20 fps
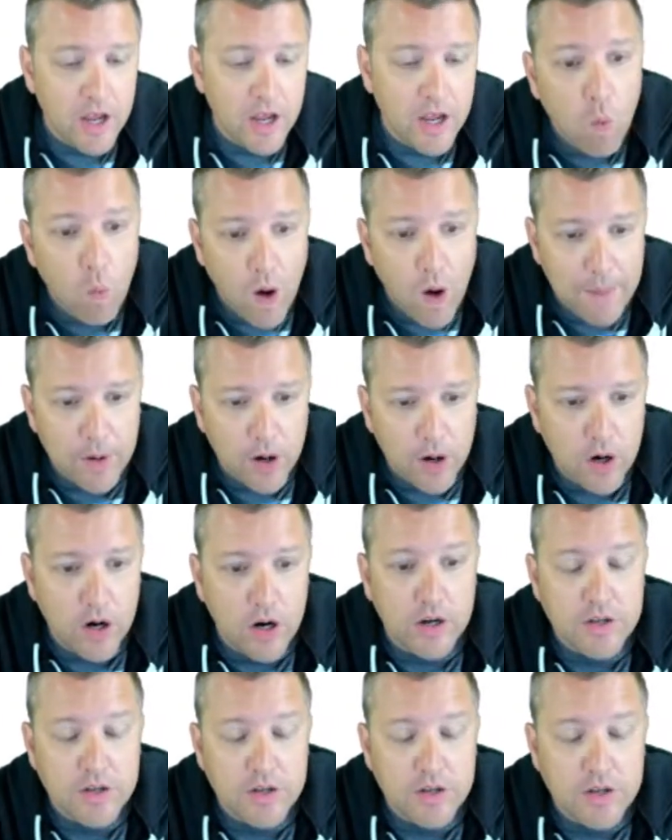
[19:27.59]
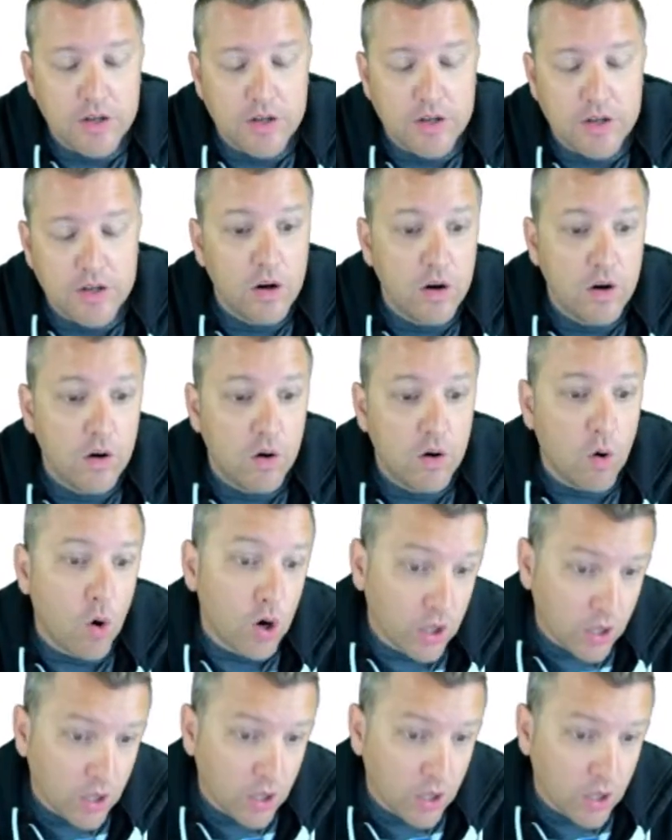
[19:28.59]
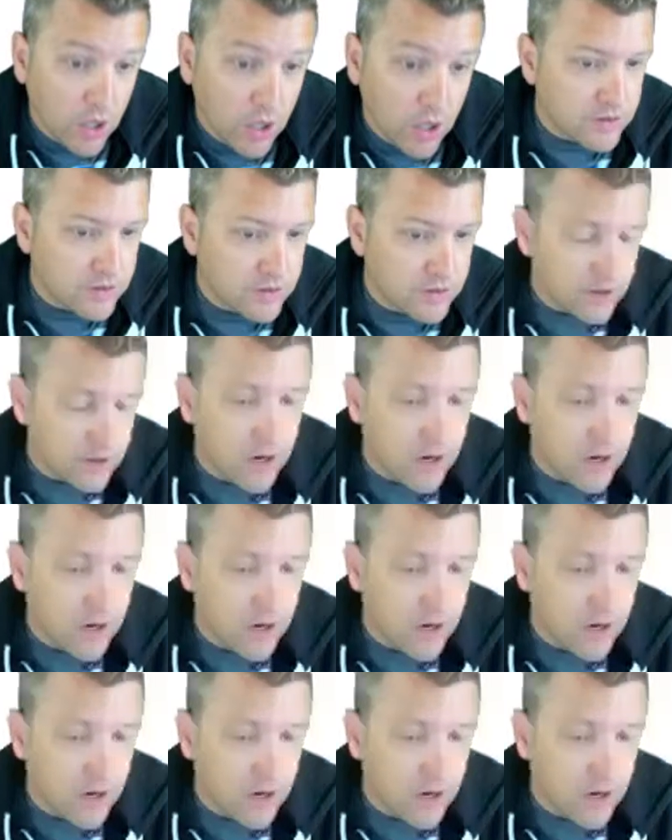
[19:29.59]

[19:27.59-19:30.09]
webhooks, or logs